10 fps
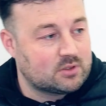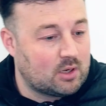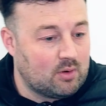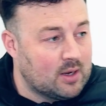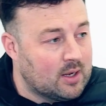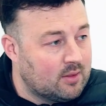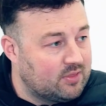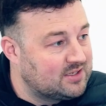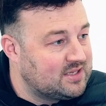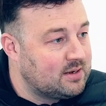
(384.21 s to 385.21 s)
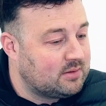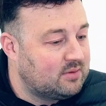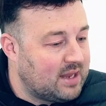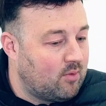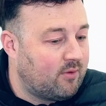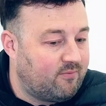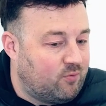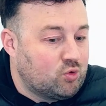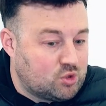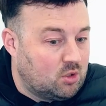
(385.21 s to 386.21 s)
So there's now a
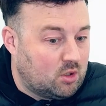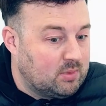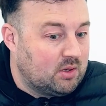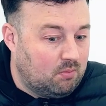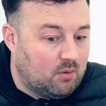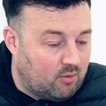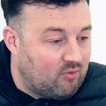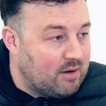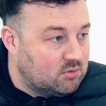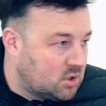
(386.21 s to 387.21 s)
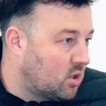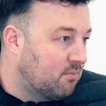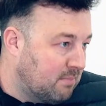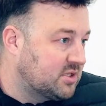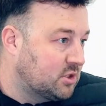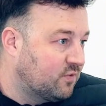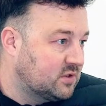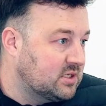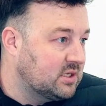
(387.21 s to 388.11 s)
function going to be around kind of message fatigue.